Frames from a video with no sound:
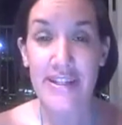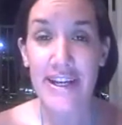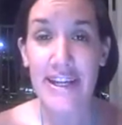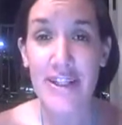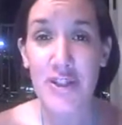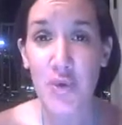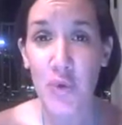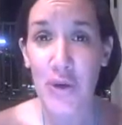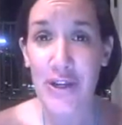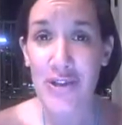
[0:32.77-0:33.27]

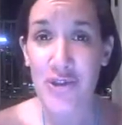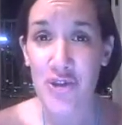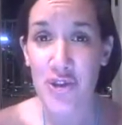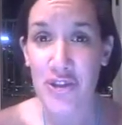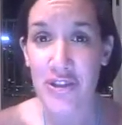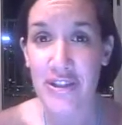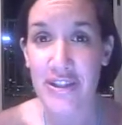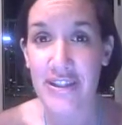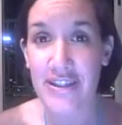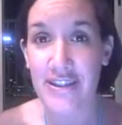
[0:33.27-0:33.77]
Tonight's
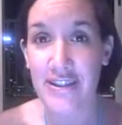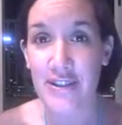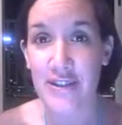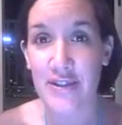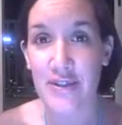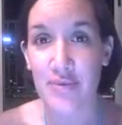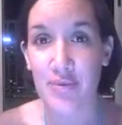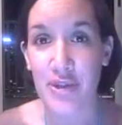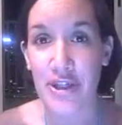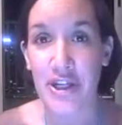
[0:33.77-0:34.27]
question
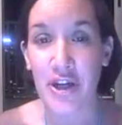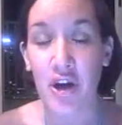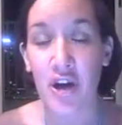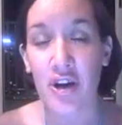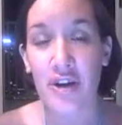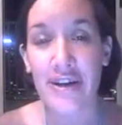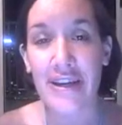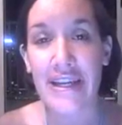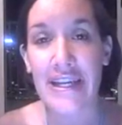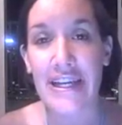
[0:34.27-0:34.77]
is
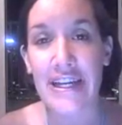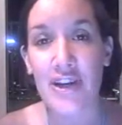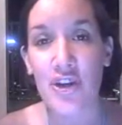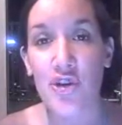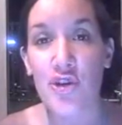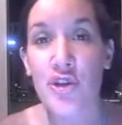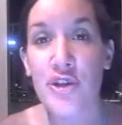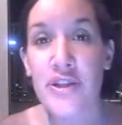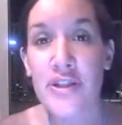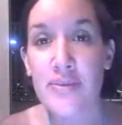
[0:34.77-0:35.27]

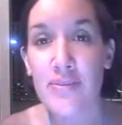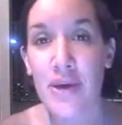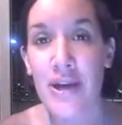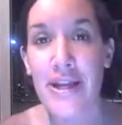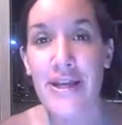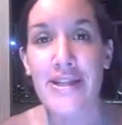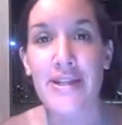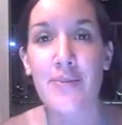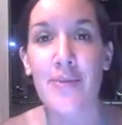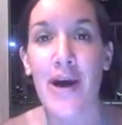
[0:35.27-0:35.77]
regarding earnest
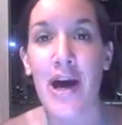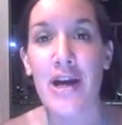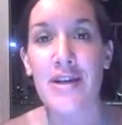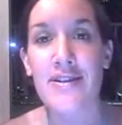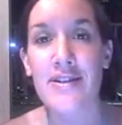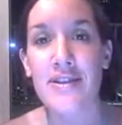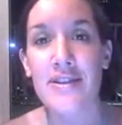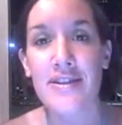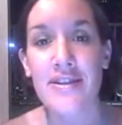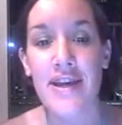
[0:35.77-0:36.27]
money
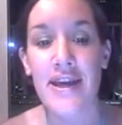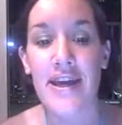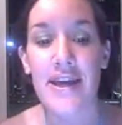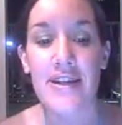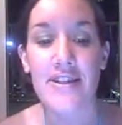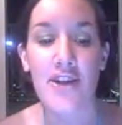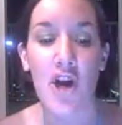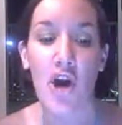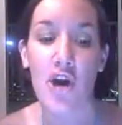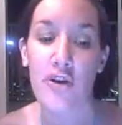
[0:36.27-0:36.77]
deposits
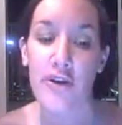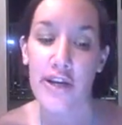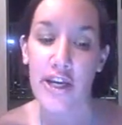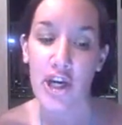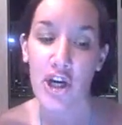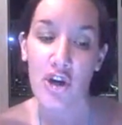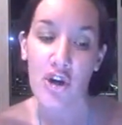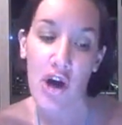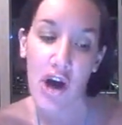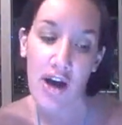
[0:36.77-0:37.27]
and
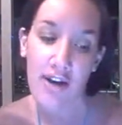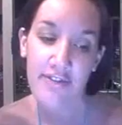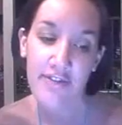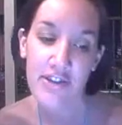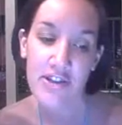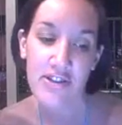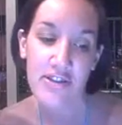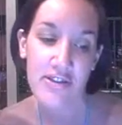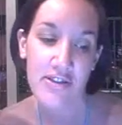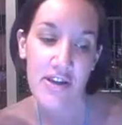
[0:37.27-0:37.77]
REO
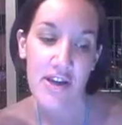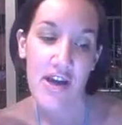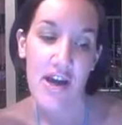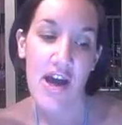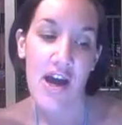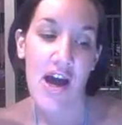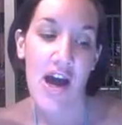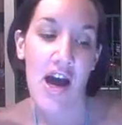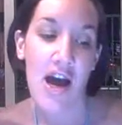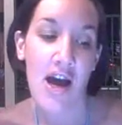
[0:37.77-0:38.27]
offers.
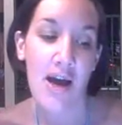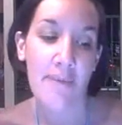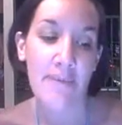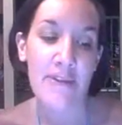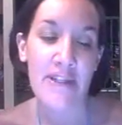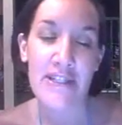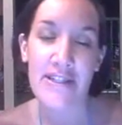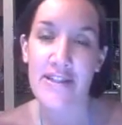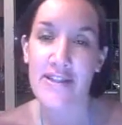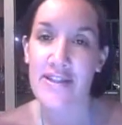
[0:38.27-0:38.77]

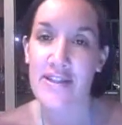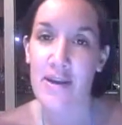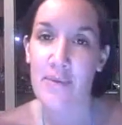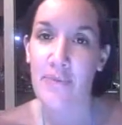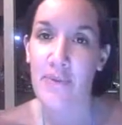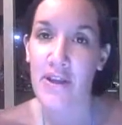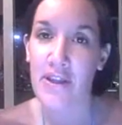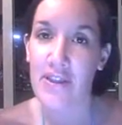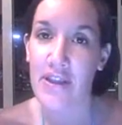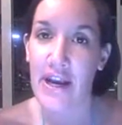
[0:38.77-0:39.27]
This is
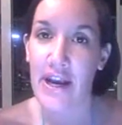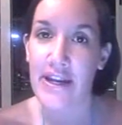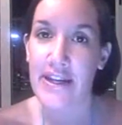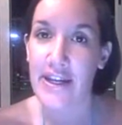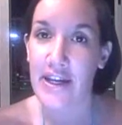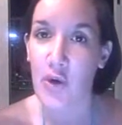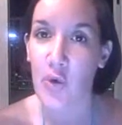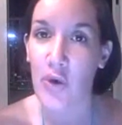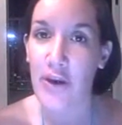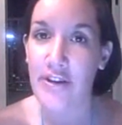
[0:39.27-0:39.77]
something that
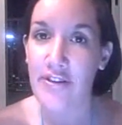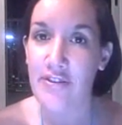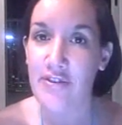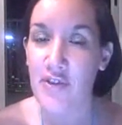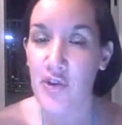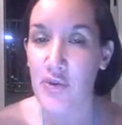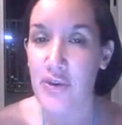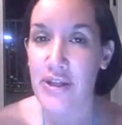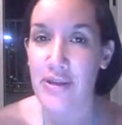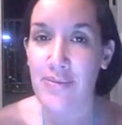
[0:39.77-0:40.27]
I get quite a
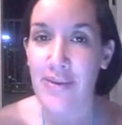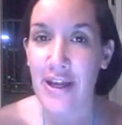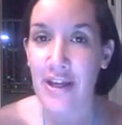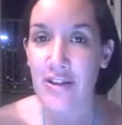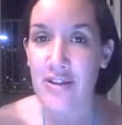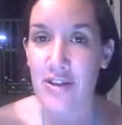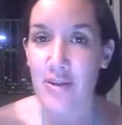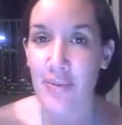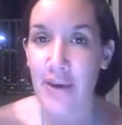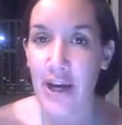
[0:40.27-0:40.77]
few
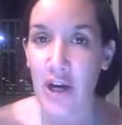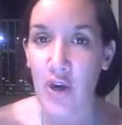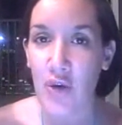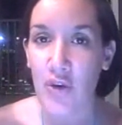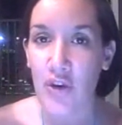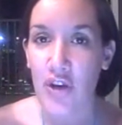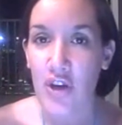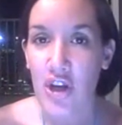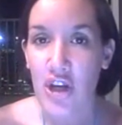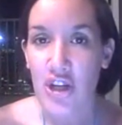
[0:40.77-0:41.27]
emails
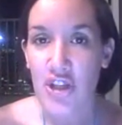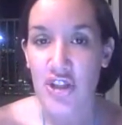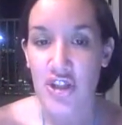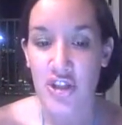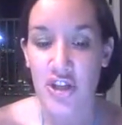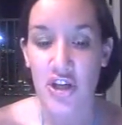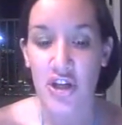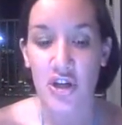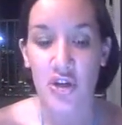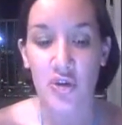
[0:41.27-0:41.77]
about,
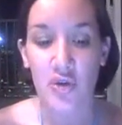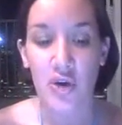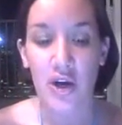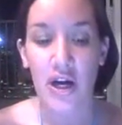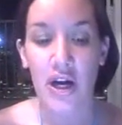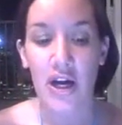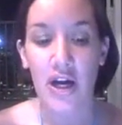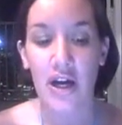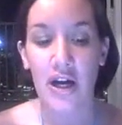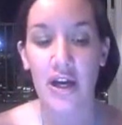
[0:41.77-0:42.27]
so
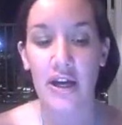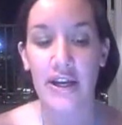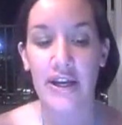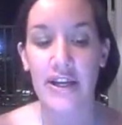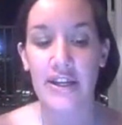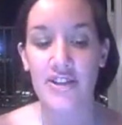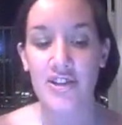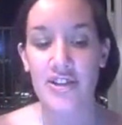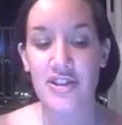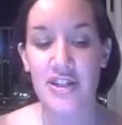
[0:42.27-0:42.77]

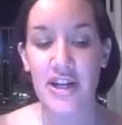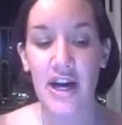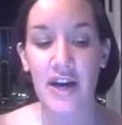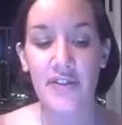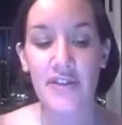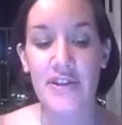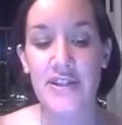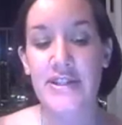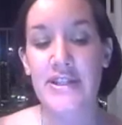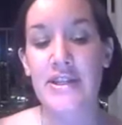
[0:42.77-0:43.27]
I just
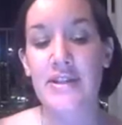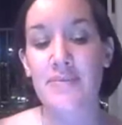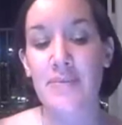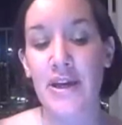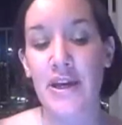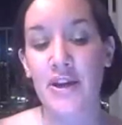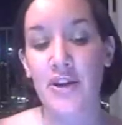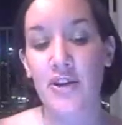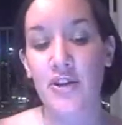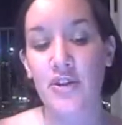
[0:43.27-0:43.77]
got this
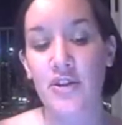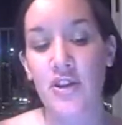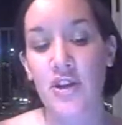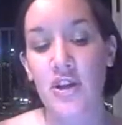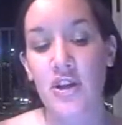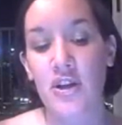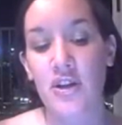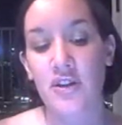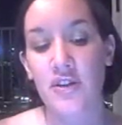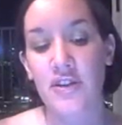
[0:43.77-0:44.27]
email
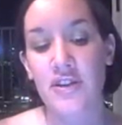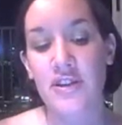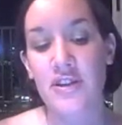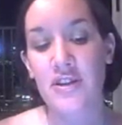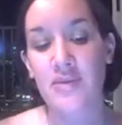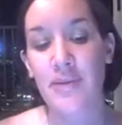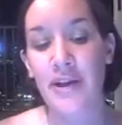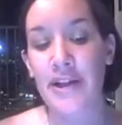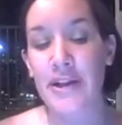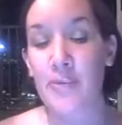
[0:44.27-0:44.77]

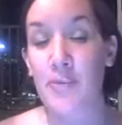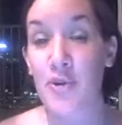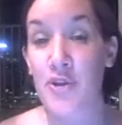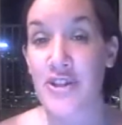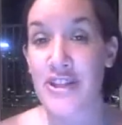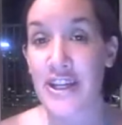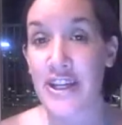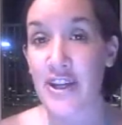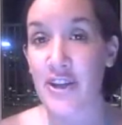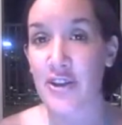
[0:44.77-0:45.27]
in
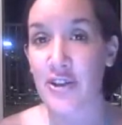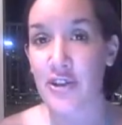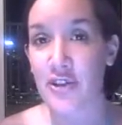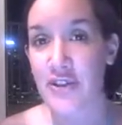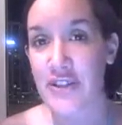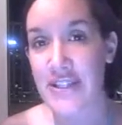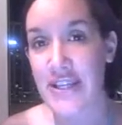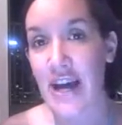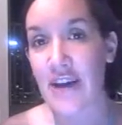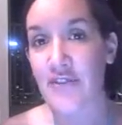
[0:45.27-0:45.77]

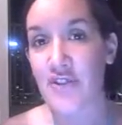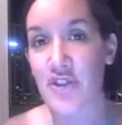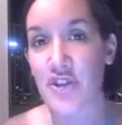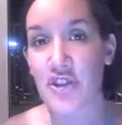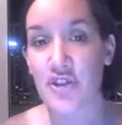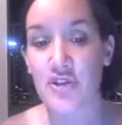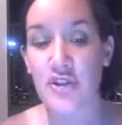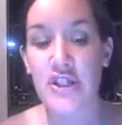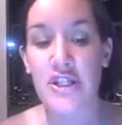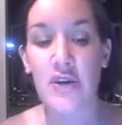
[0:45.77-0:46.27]
particular this
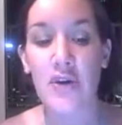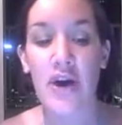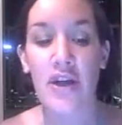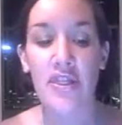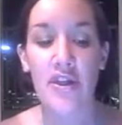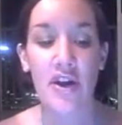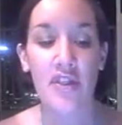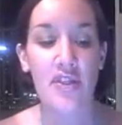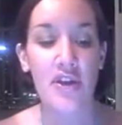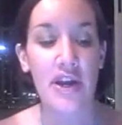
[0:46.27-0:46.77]
afternoon, so
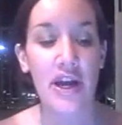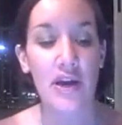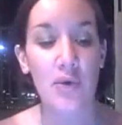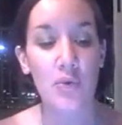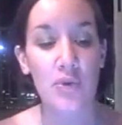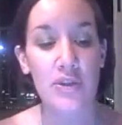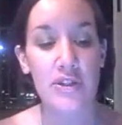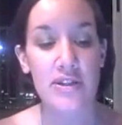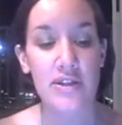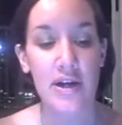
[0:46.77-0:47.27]
I thought that
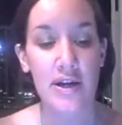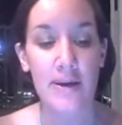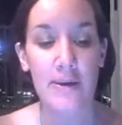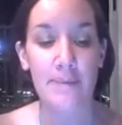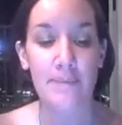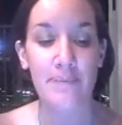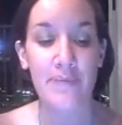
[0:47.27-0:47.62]
I would